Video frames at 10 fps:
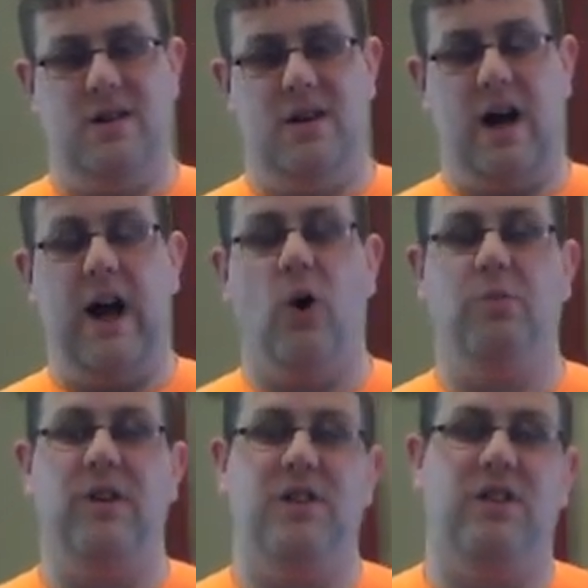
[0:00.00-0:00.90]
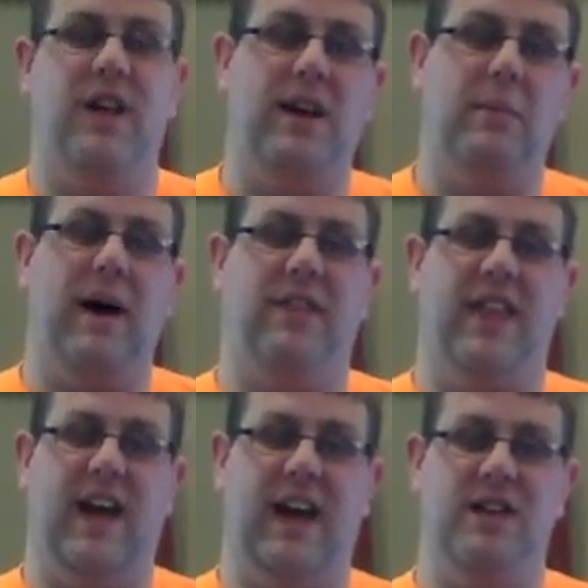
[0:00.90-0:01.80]
I hope that you think about
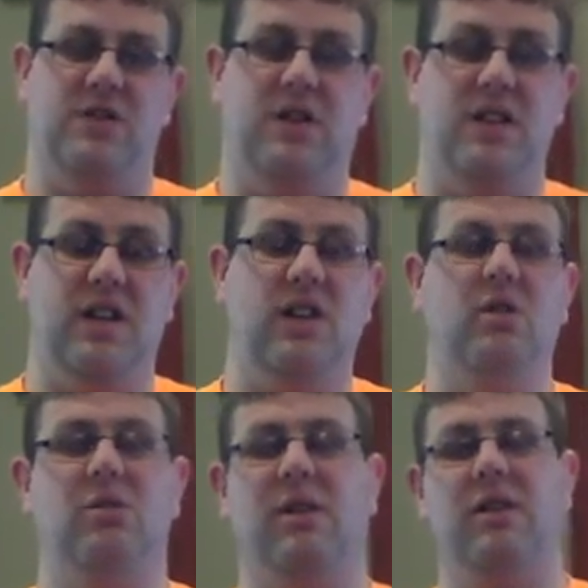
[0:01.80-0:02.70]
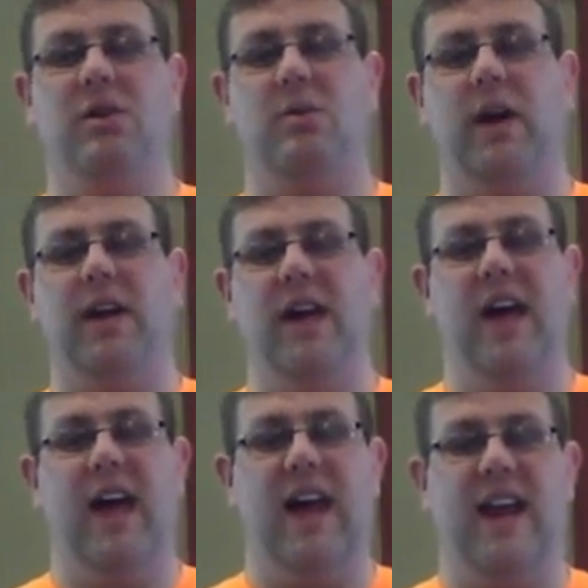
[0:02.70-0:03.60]
that as you continue throughout your week.
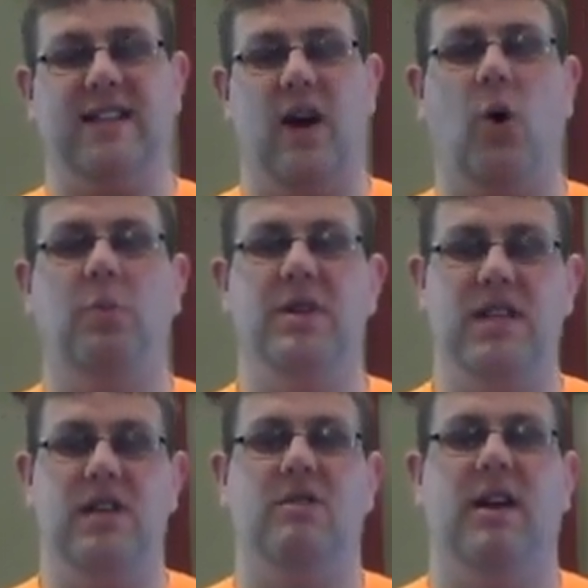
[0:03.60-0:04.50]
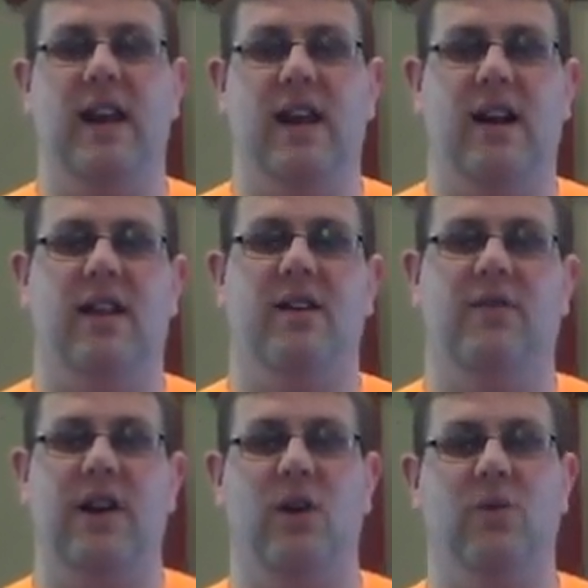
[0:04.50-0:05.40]
And as I hope to see you again in another
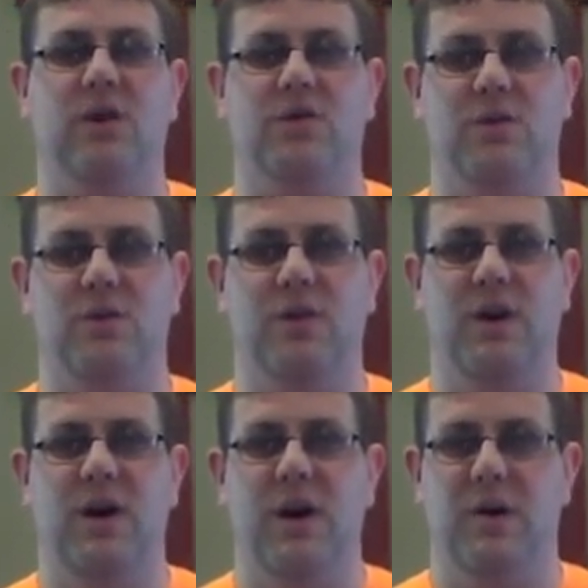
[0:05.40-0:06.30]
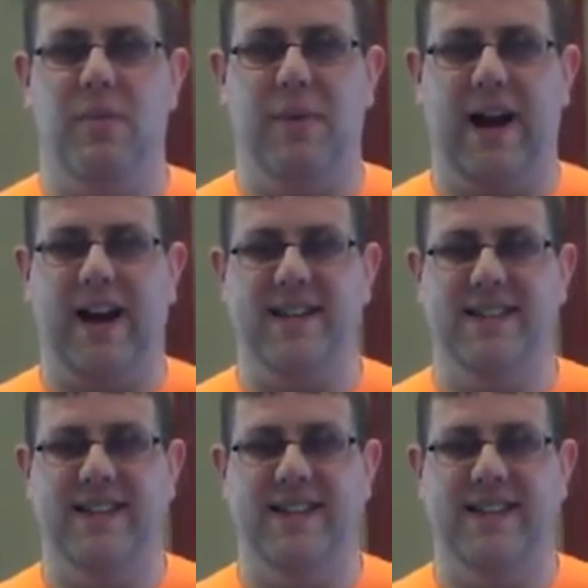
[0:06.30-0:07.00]
video real soon. Bye bye, guys.